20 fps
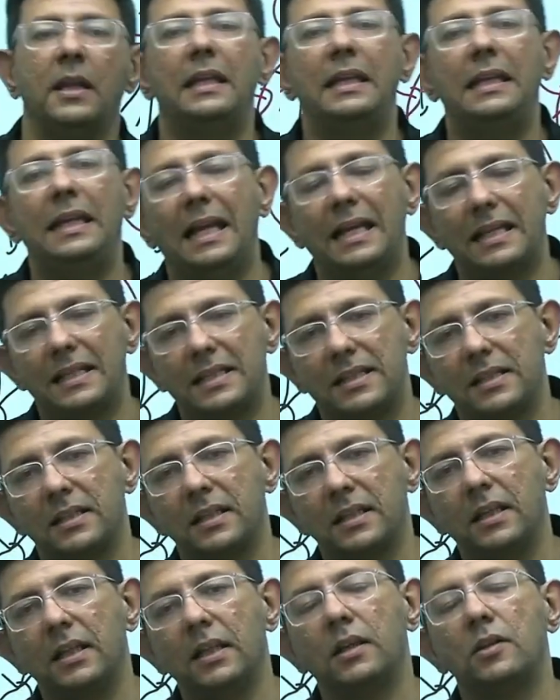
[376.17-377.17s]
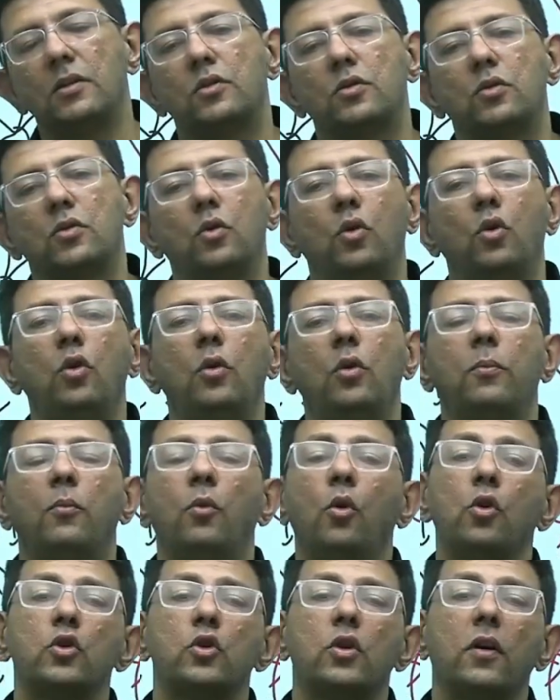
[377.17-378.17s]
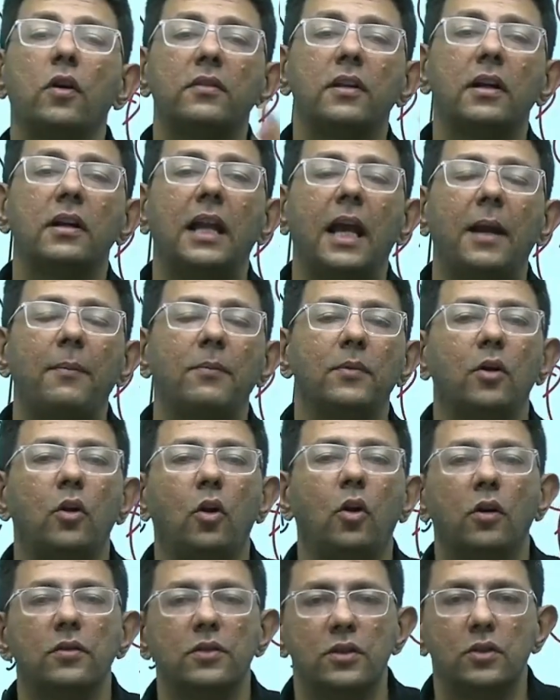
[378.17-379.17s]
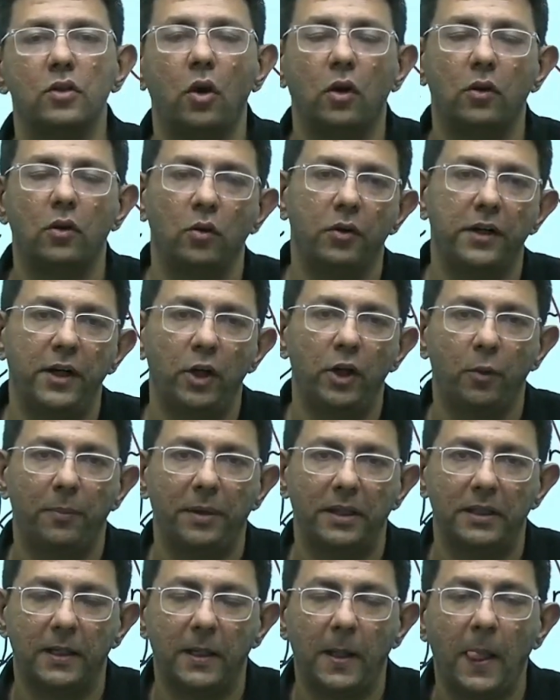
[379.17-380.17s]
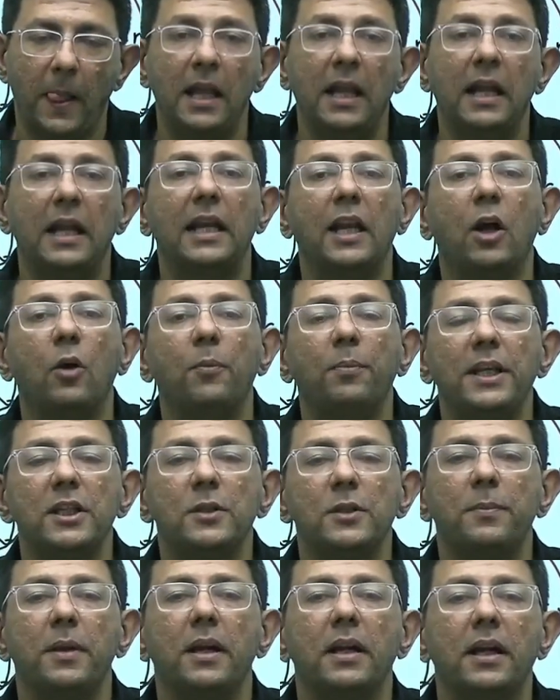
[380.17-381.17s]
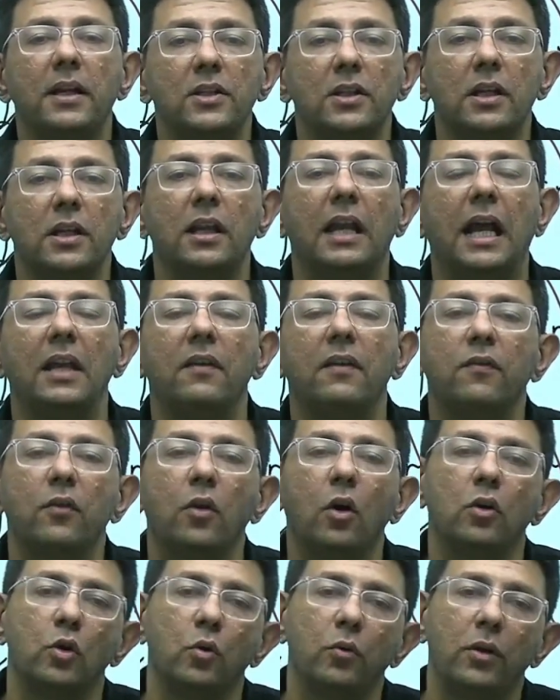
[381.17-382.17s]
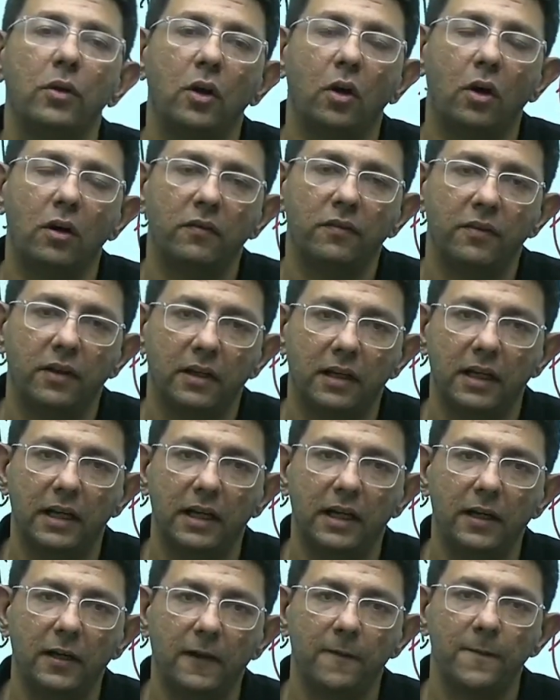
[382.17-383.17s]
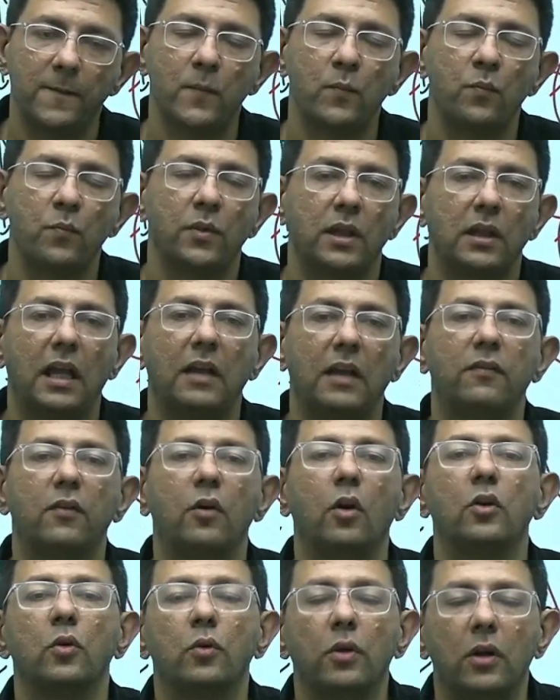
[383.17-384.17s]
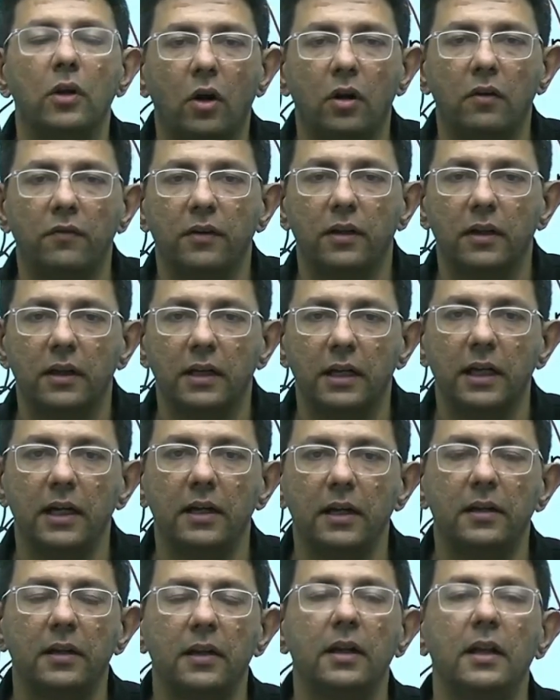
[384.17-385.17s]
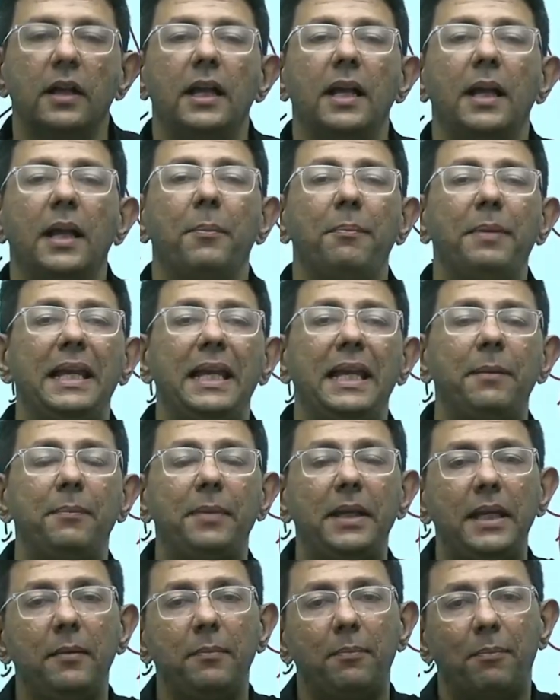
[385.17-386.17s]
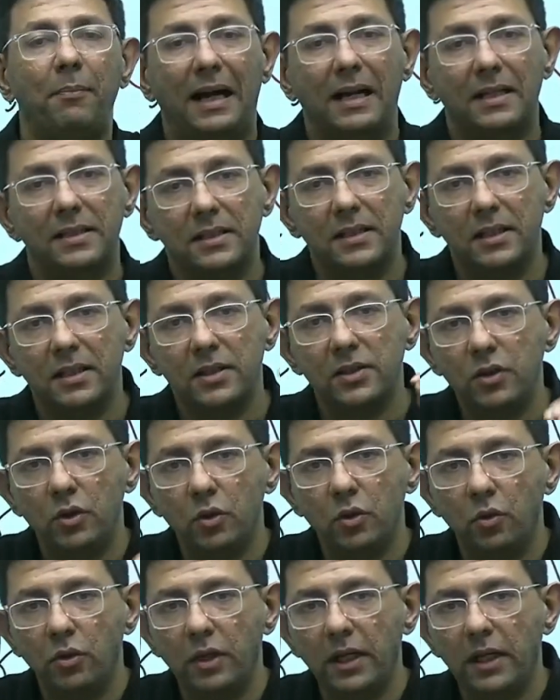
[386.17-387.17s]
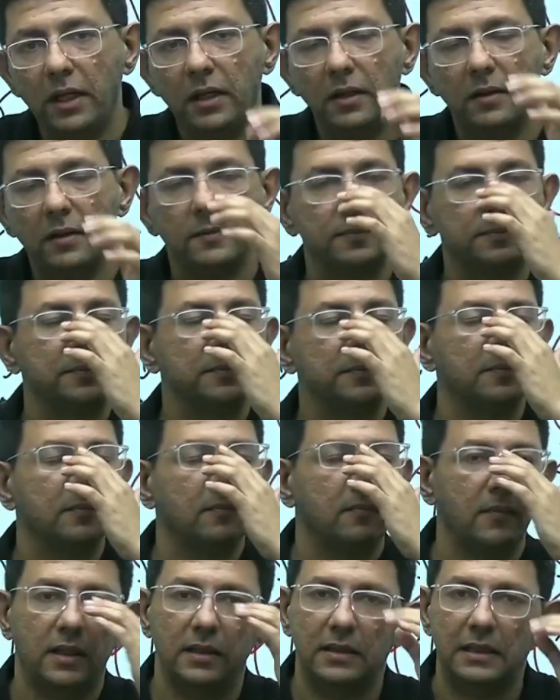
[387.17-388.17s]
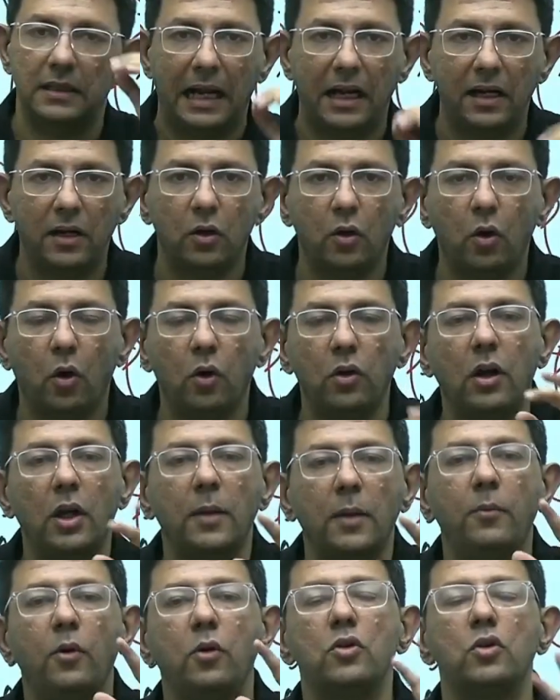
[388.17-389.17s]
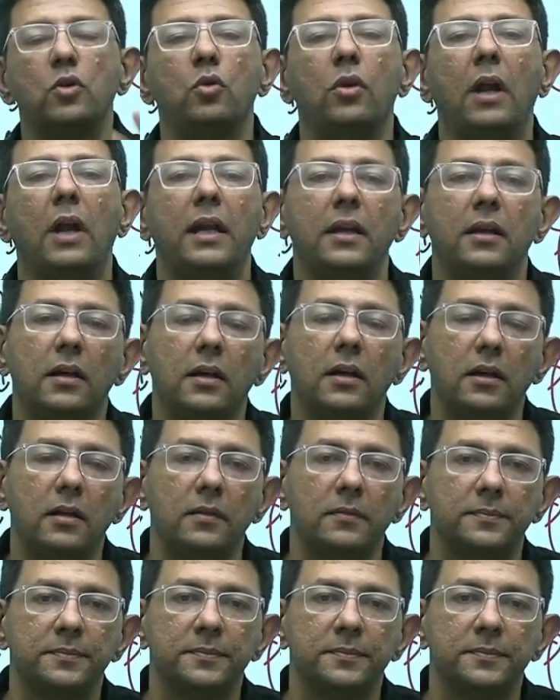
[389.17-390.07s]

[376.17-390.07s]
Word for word: Yes, so most of the time the cause is not known, idiopathic. Now please pay attention, lifelong you will not forget, lifelong you will not forget. Baby passes urine, that contributes to liquor,